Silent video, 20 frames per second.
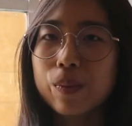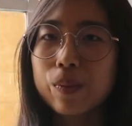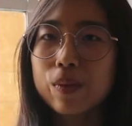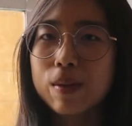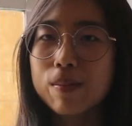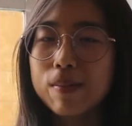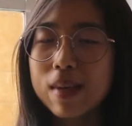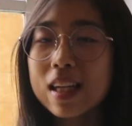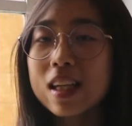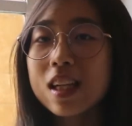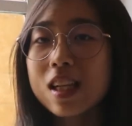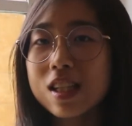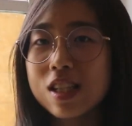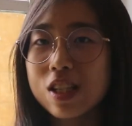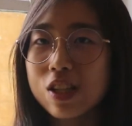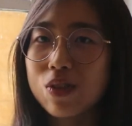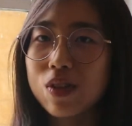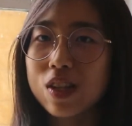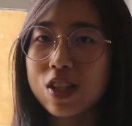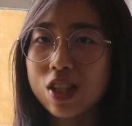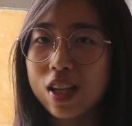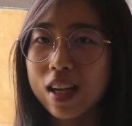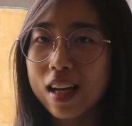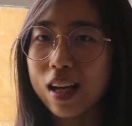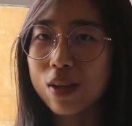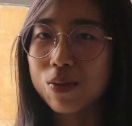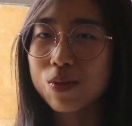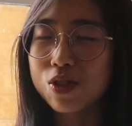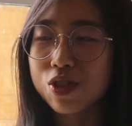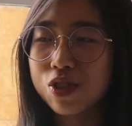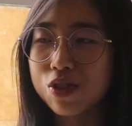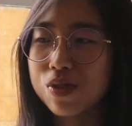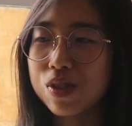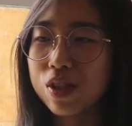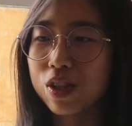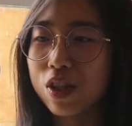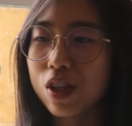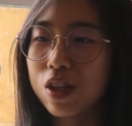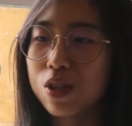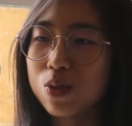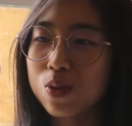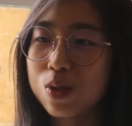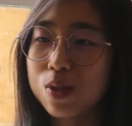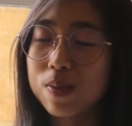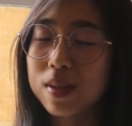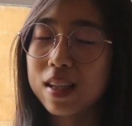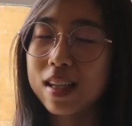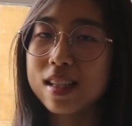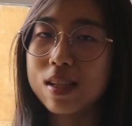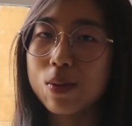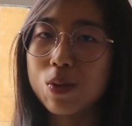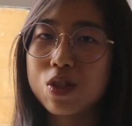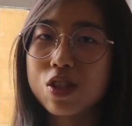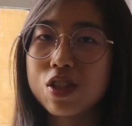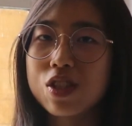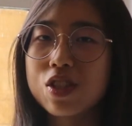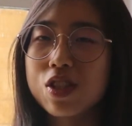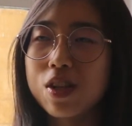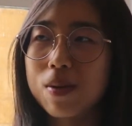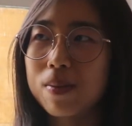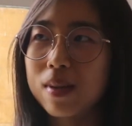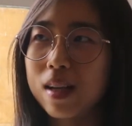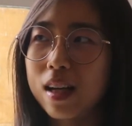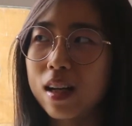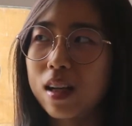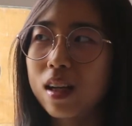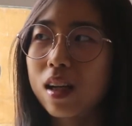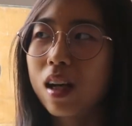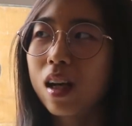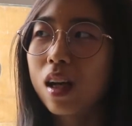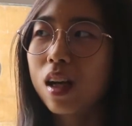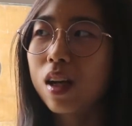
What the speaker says: The main consideration I had when choosing a college was because I wanted to apply